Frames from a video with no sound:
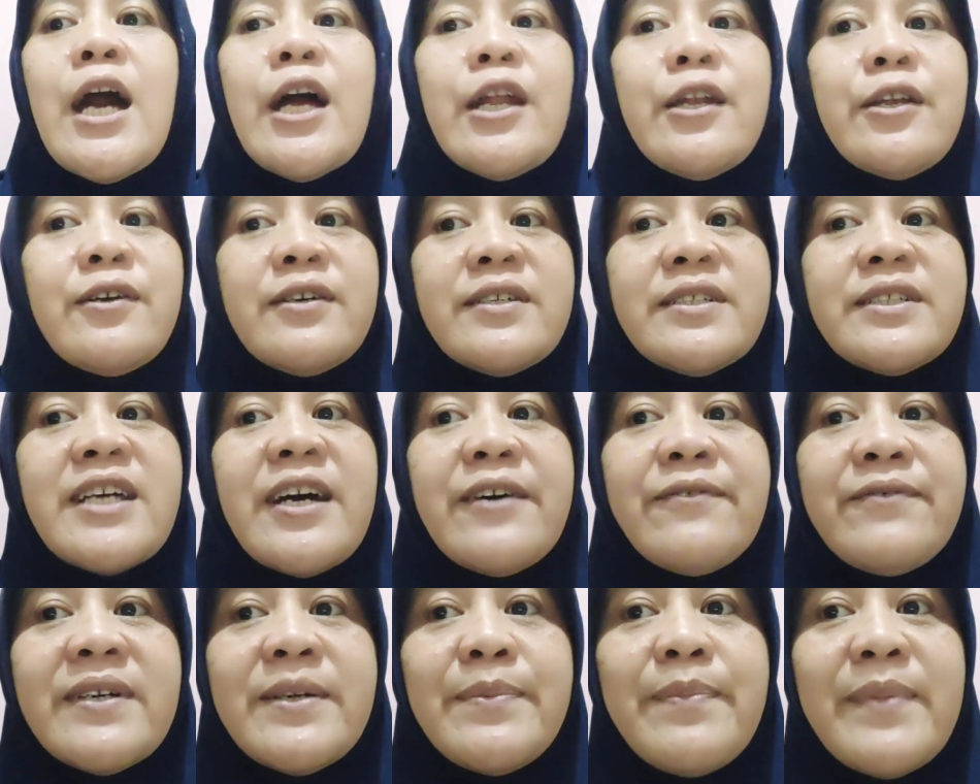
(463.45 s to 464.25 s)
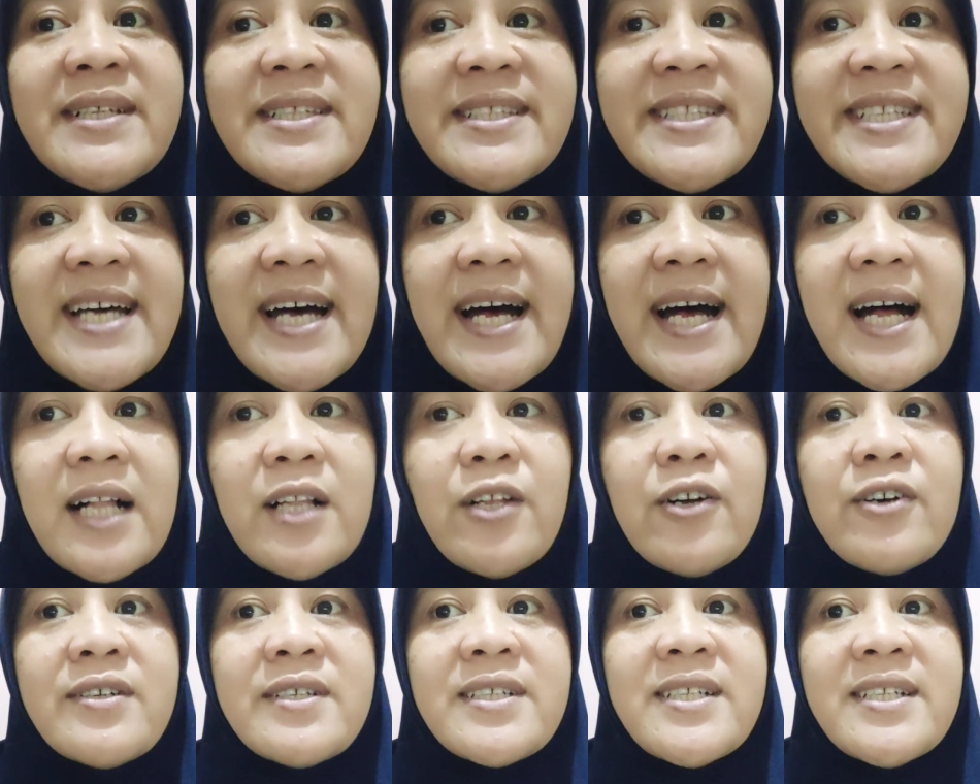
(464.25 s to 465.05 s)

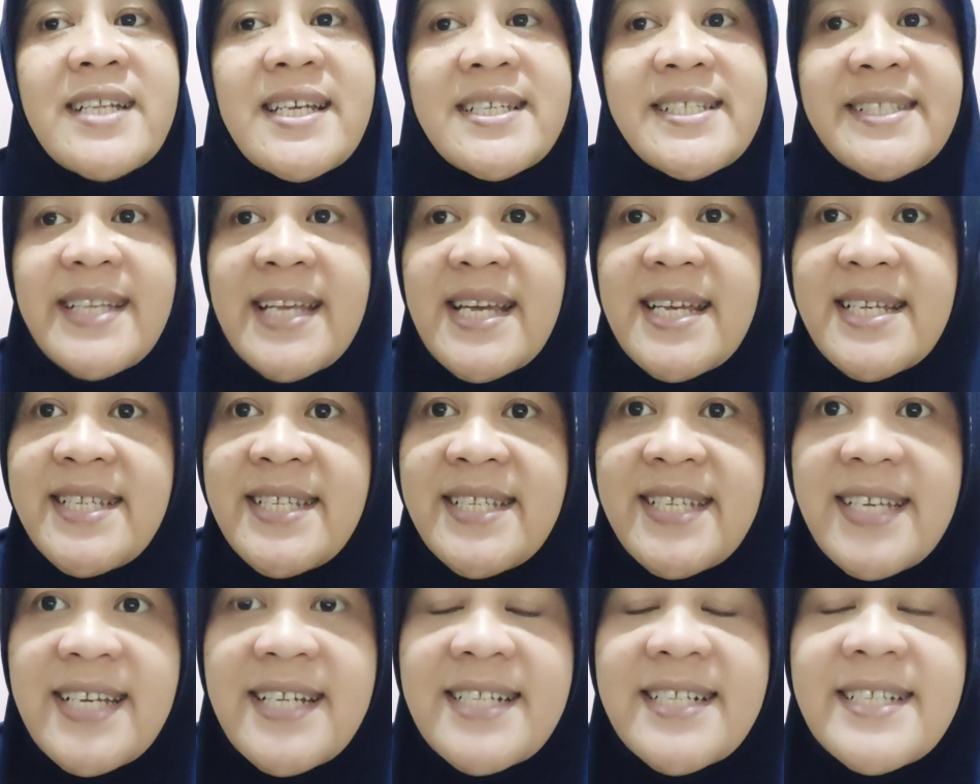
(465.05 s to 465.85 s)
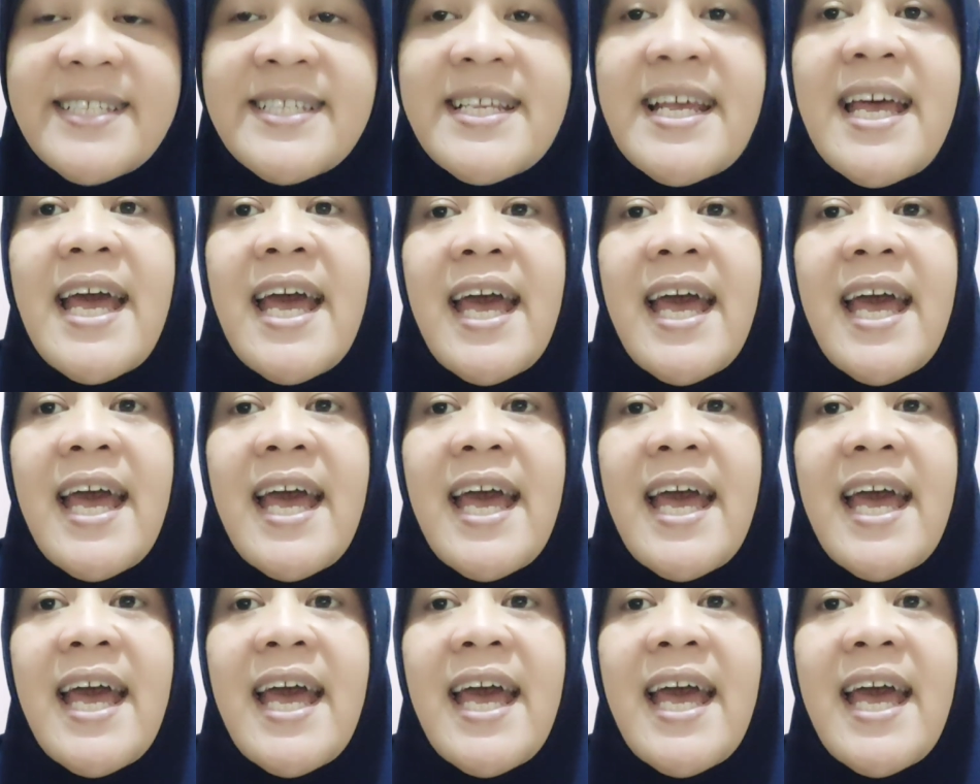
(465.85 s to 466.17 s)
non-governmental organizations,